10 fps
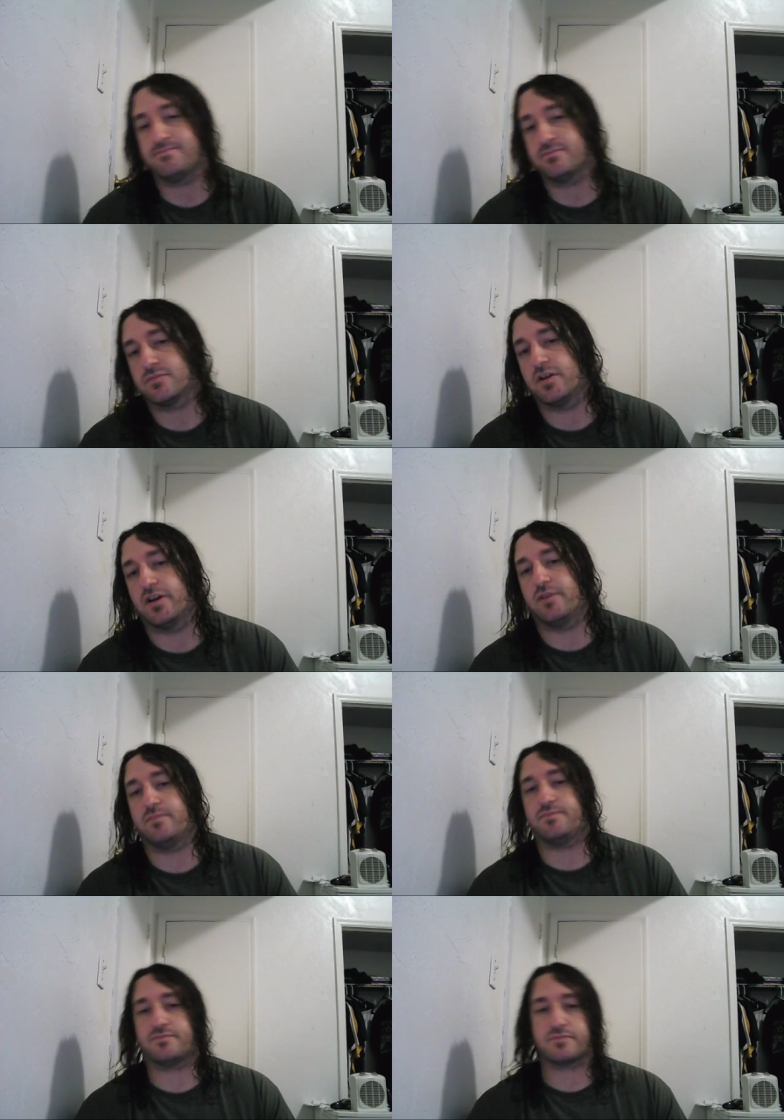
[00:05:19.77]
all right,
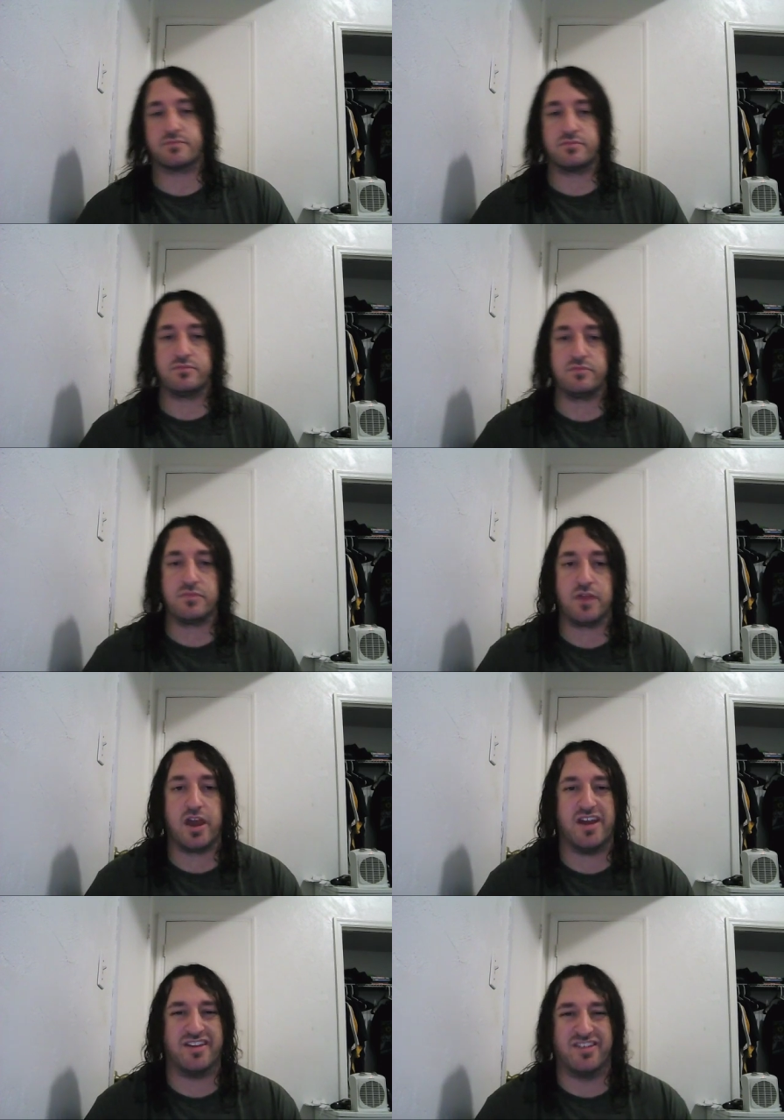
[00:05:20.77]

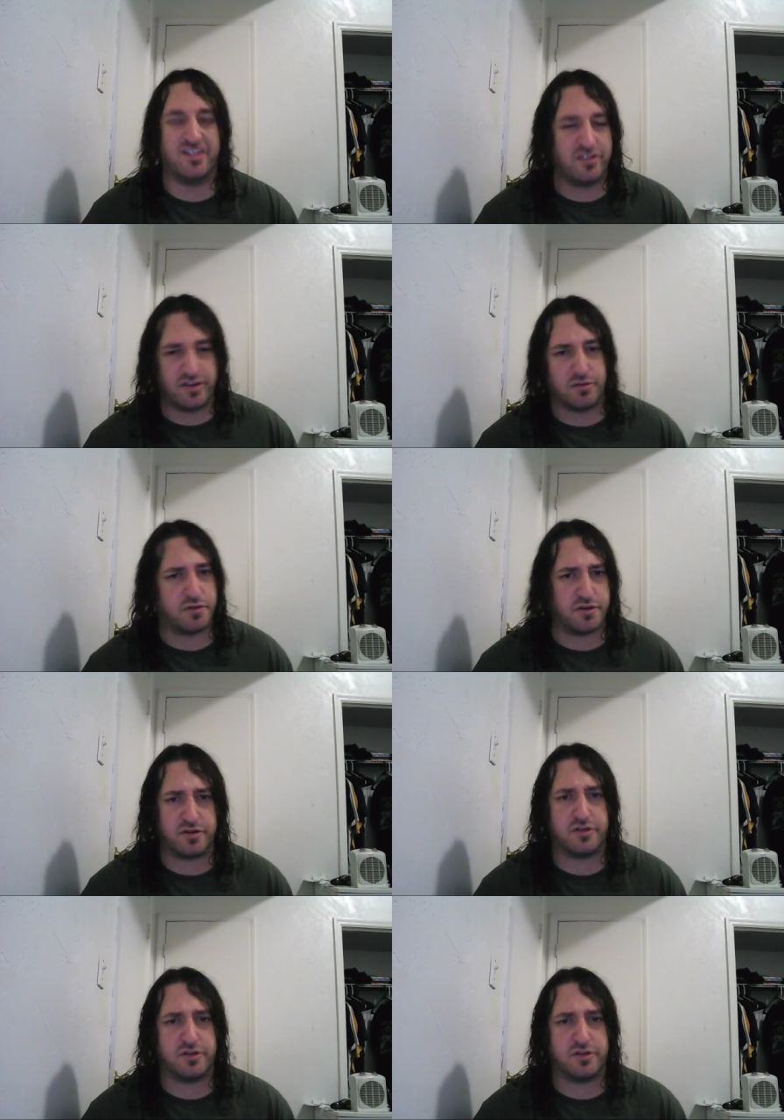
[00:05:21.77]
and I didn't deal with it.